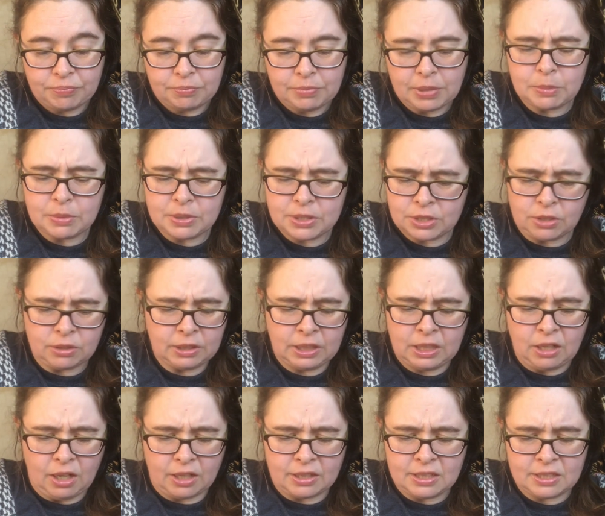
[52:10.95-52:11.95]
but it was certainly
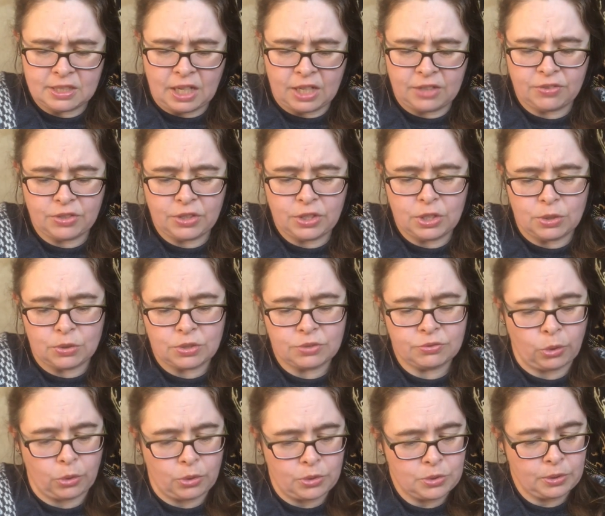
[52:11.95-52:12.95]
not designed for the use of
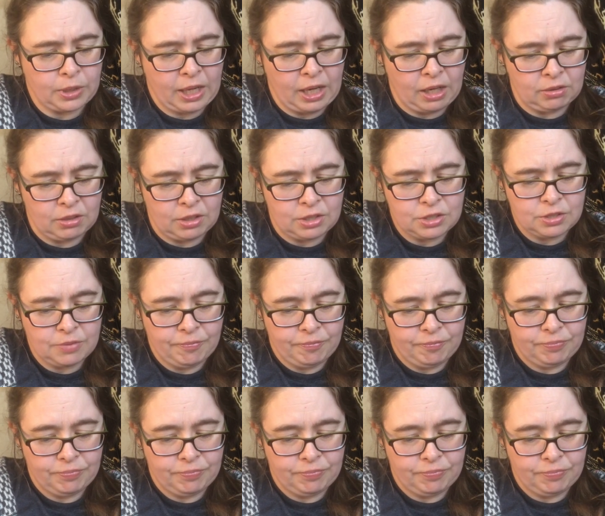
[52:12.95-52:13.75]
horse or carriage.